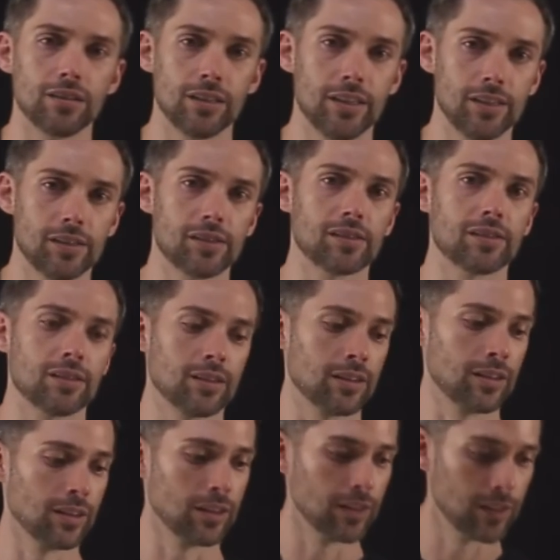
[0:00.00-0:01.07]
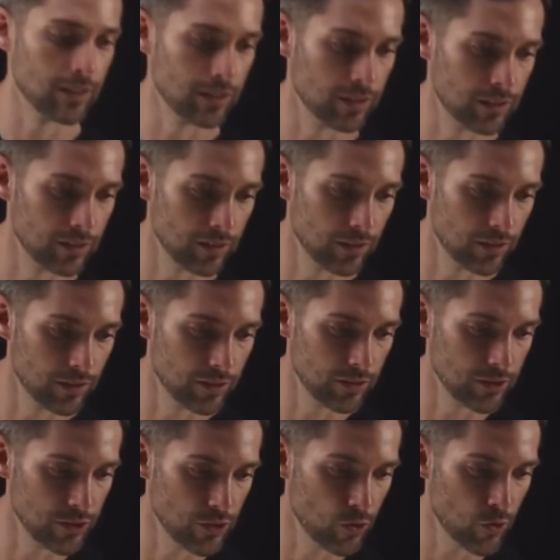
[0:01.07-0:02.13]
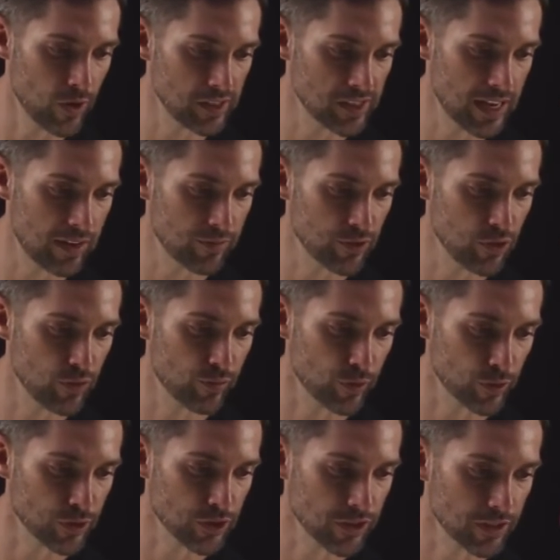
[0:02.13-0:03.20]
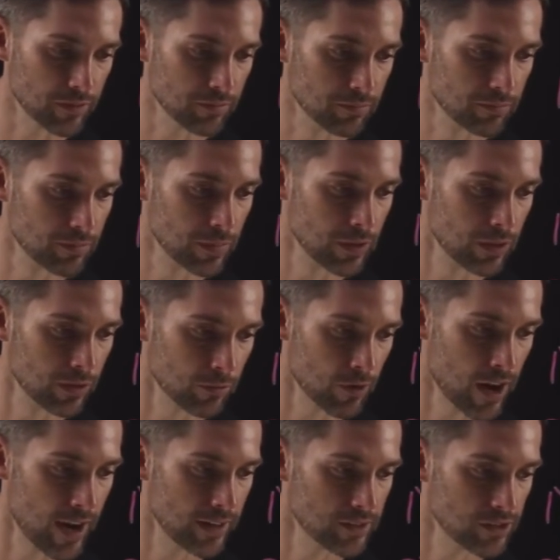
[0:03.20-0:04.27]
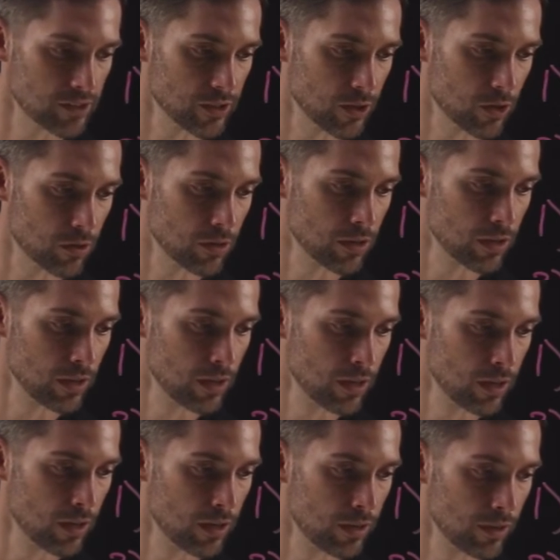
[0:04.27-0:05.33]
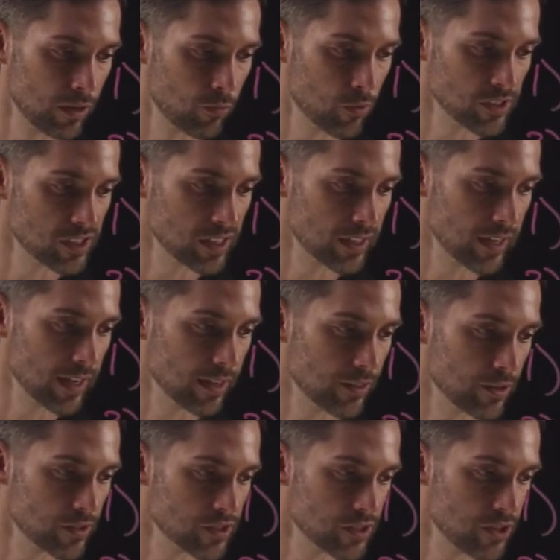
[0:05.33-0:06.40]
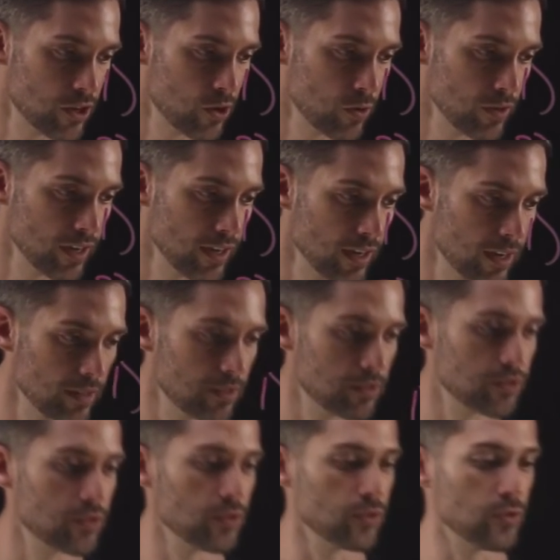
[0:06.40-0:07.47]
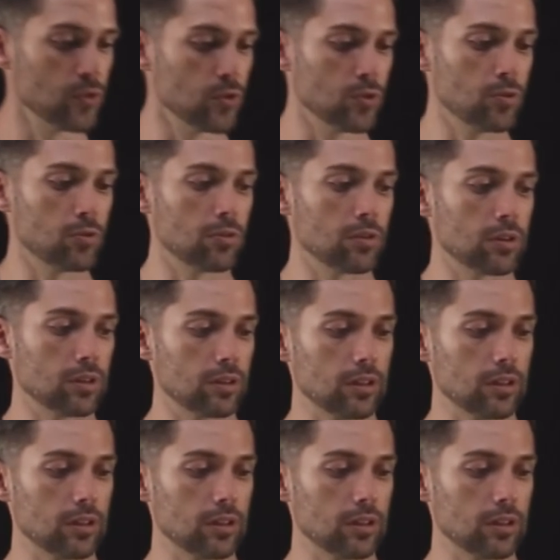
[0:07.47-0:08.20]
least, you always have a new version, right? So once again, there's no need to